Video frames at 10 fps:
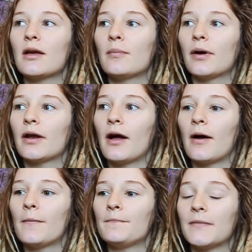But
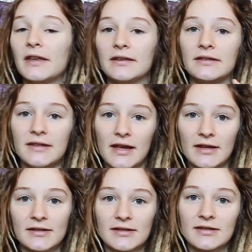
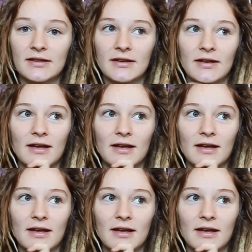dates.